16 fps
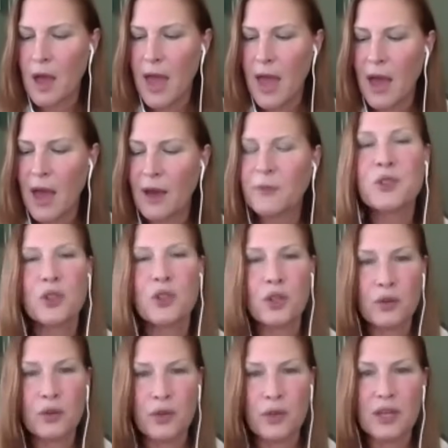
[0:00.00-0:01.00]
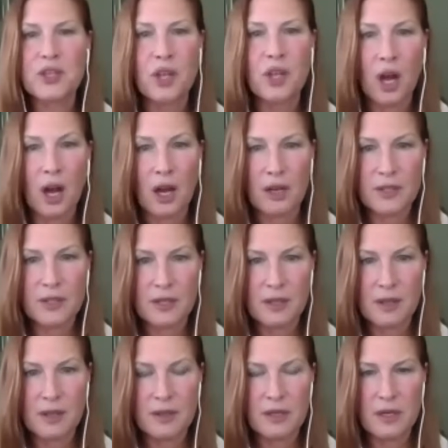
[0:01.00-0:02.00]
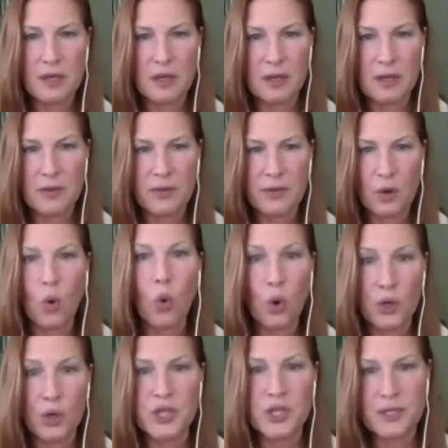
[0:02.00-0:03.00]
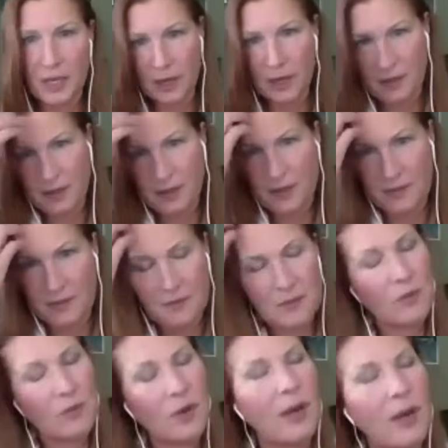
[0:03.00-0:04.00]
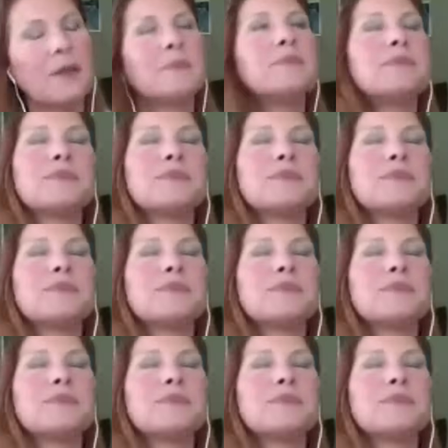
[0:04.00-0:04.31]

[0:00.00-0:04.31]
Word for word: after they shot the the orgy scenes, right?